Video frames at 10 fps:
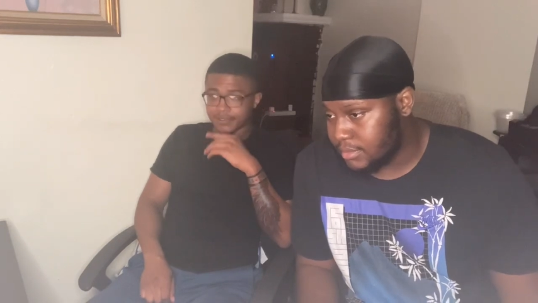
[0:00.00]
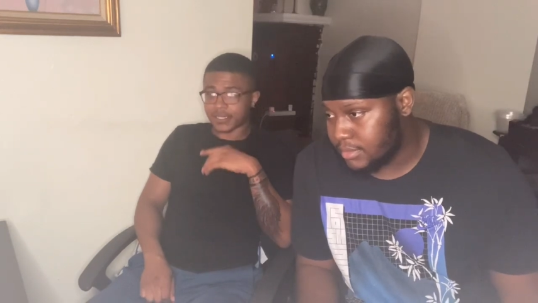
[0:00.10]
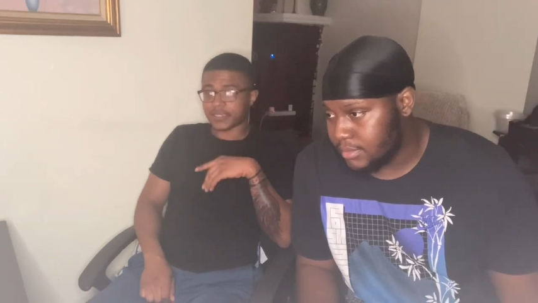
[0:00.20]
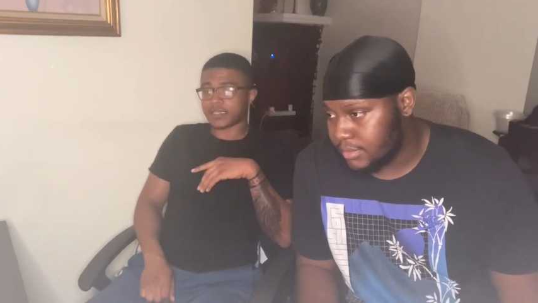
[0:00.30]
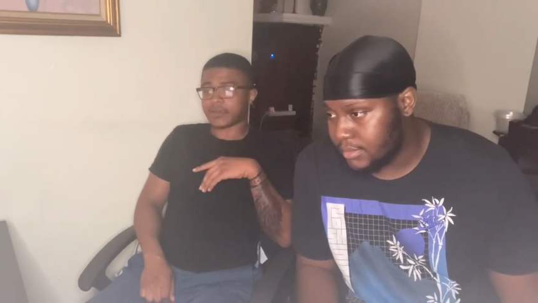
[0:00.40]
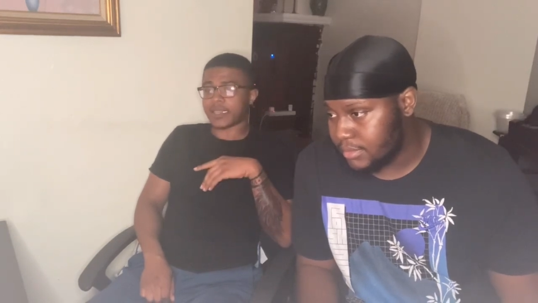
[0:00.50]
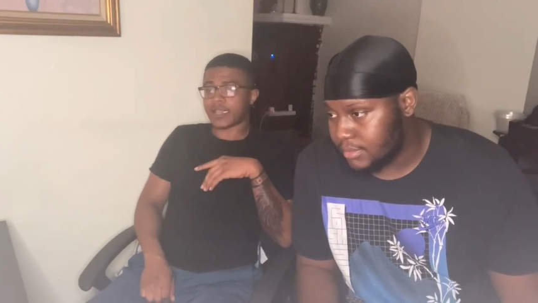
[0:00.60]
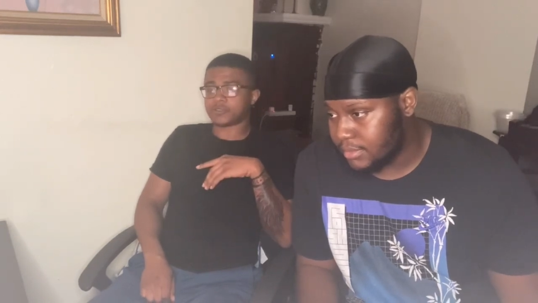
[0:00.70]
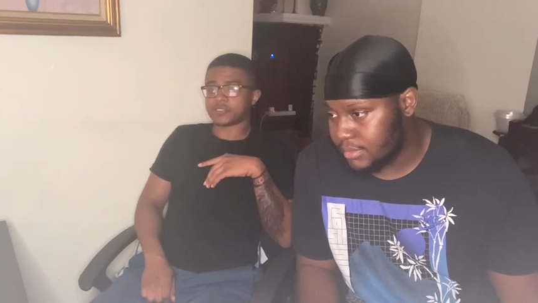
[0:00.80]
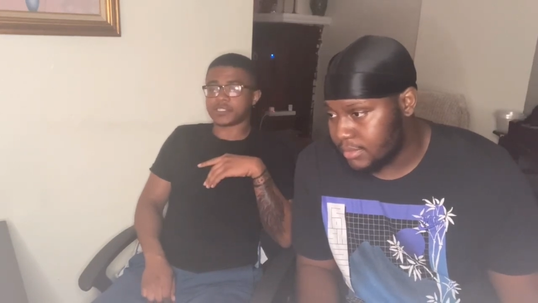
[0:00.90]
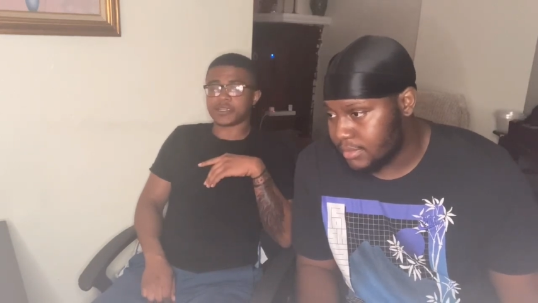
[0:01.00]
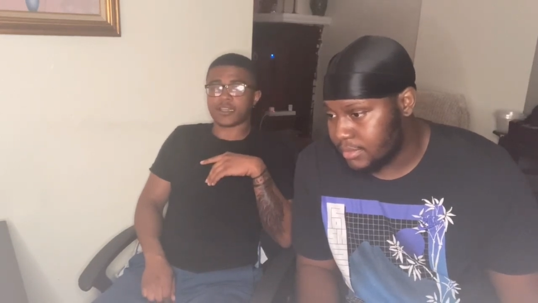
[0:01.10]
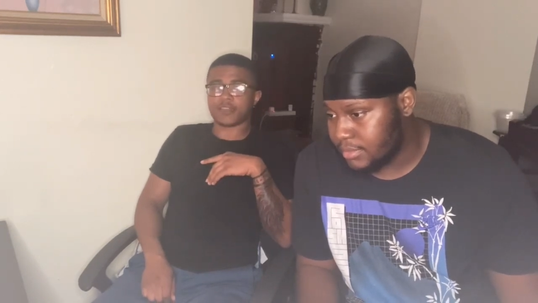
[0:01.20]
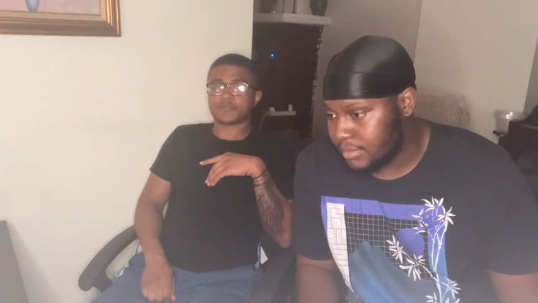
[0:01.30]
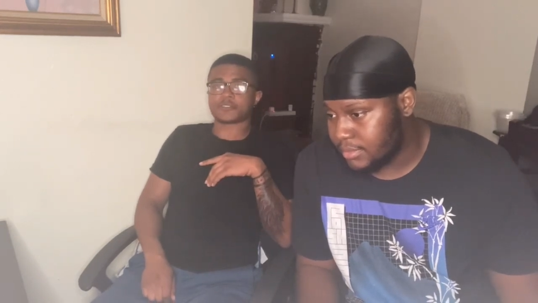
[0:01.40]
Speaker 1: Goddamn Capital
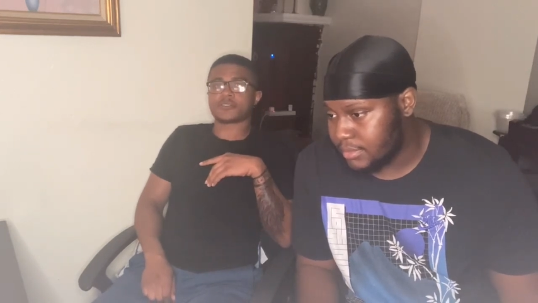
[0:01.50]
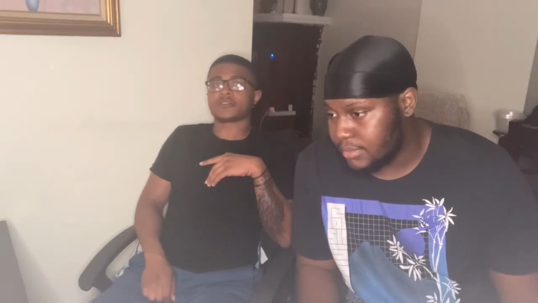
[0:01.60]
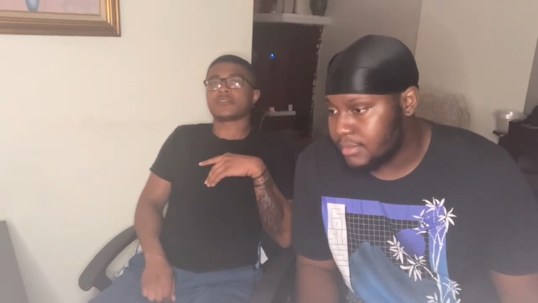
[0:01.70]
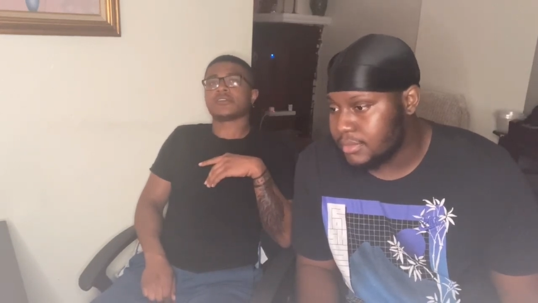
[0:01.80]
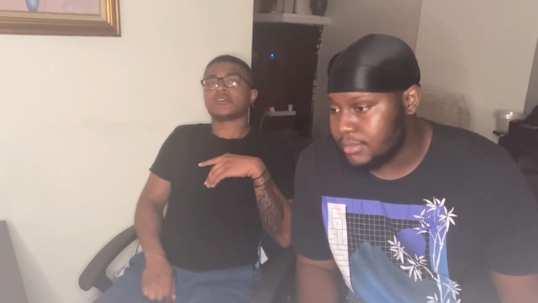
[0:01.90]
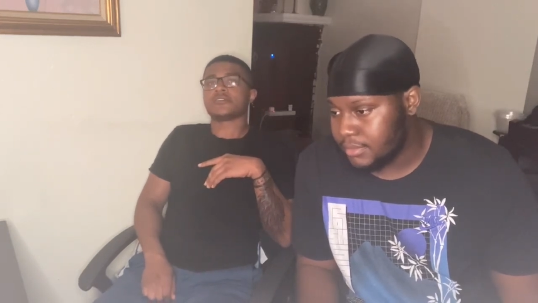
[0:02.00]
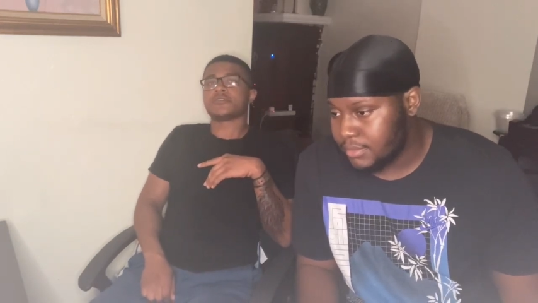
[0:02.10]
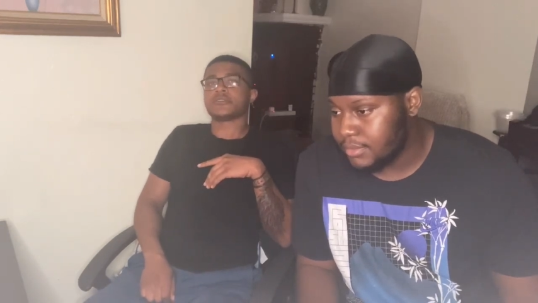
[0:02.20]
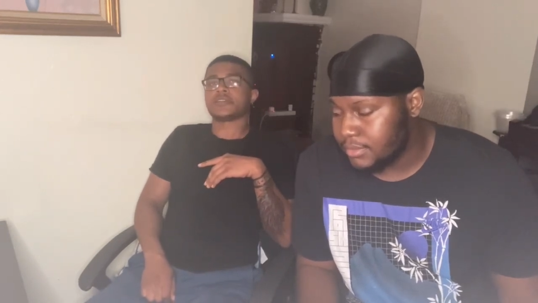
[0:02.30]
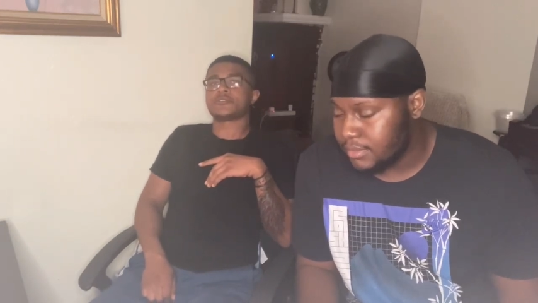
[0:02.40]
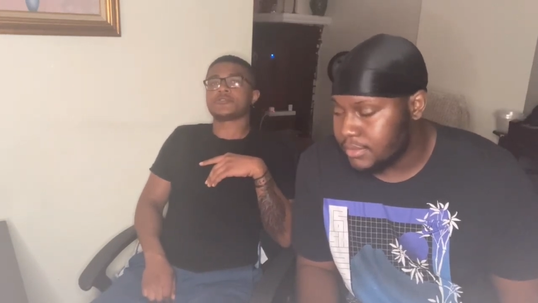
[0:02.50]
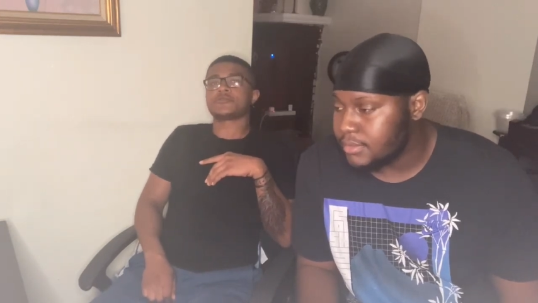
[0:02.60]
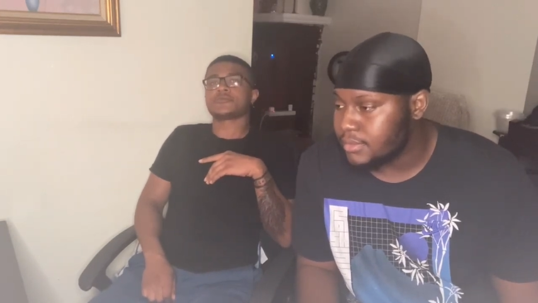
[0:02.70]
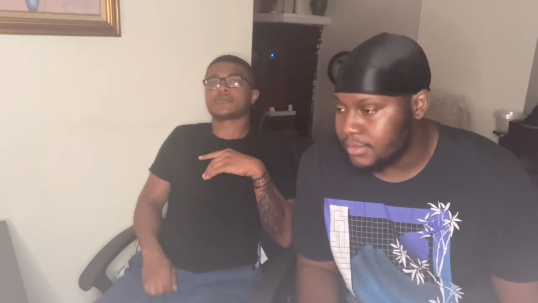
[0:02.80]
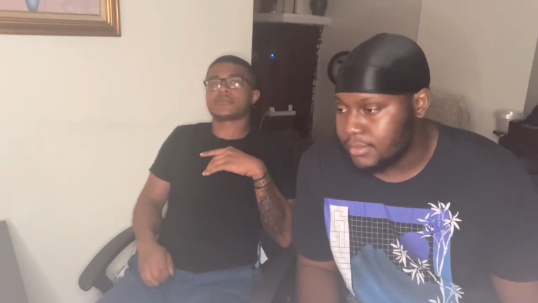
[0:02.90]
Geographics. Hood Nature.
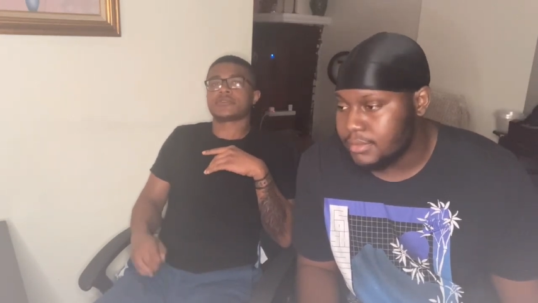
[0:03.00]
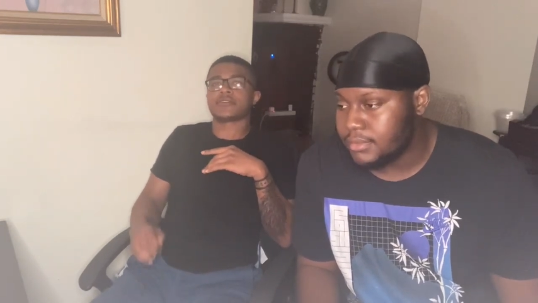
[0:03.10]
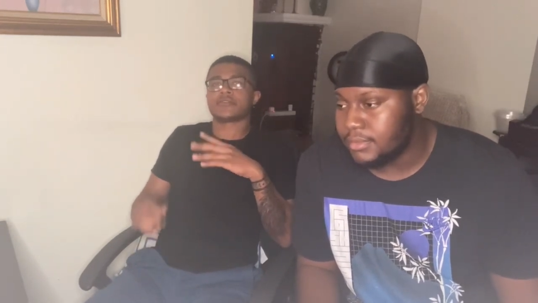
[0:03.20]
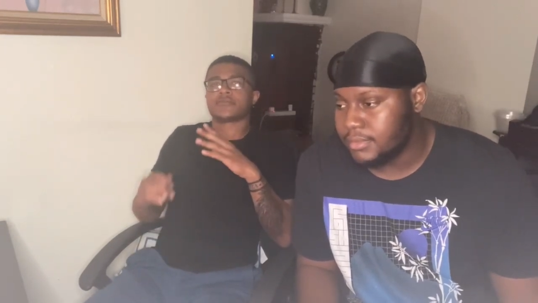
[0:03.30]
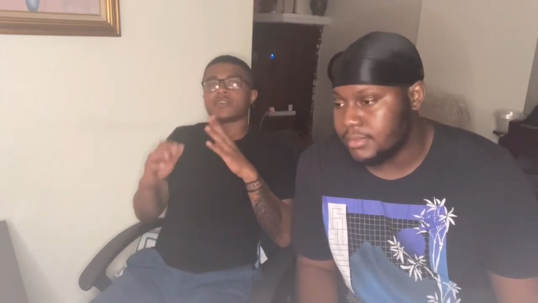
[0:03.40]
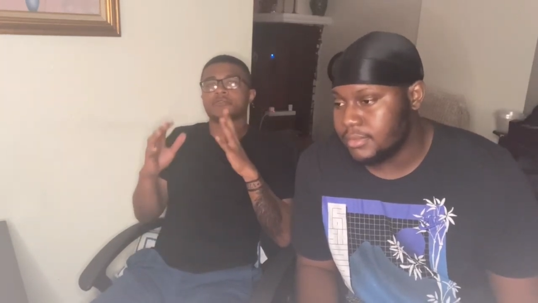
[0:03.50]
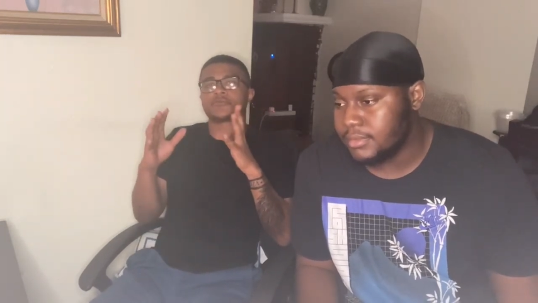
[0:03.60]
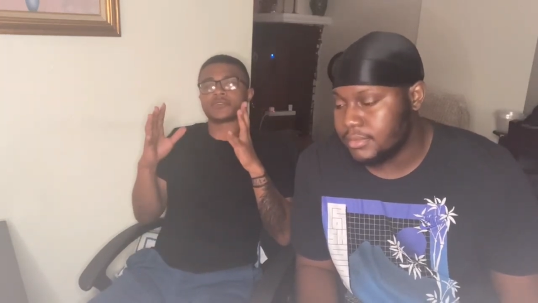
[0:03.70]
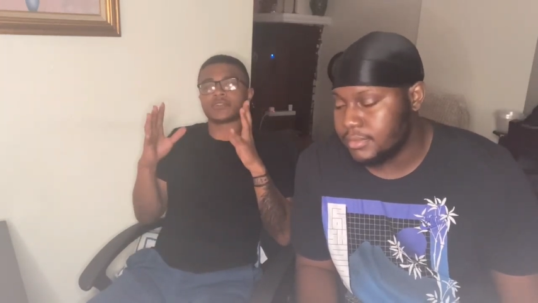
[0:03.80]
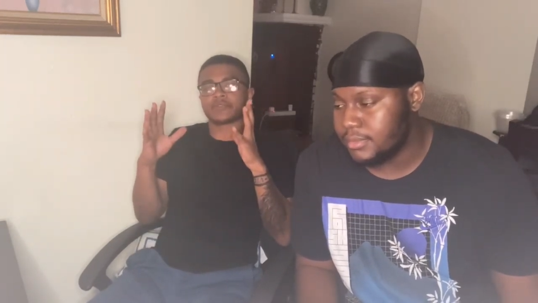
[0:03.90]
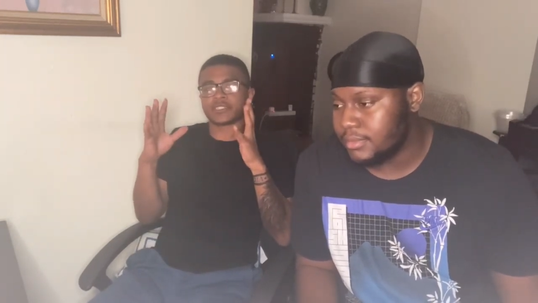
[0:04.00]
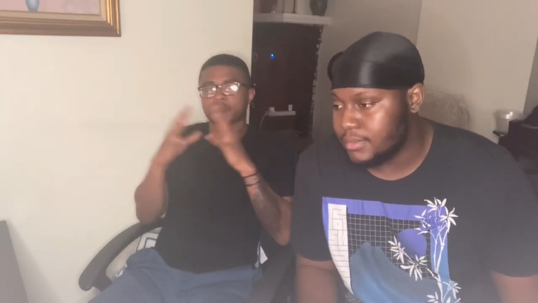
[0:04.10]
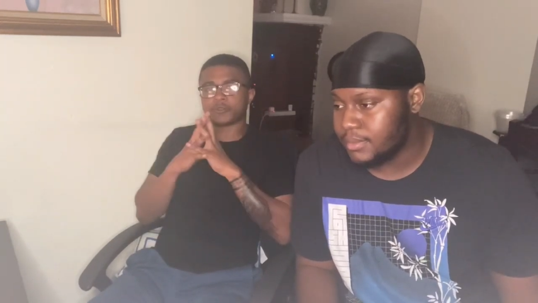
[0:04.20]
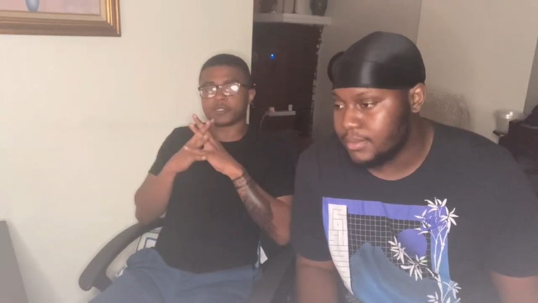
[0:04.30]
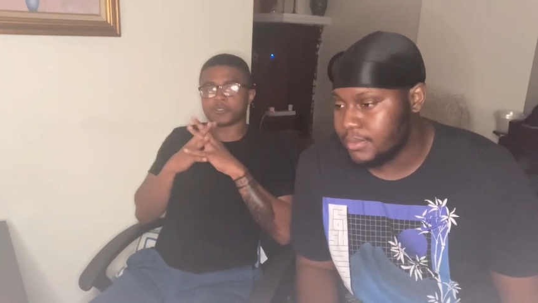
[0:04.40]
Whatever, whichever one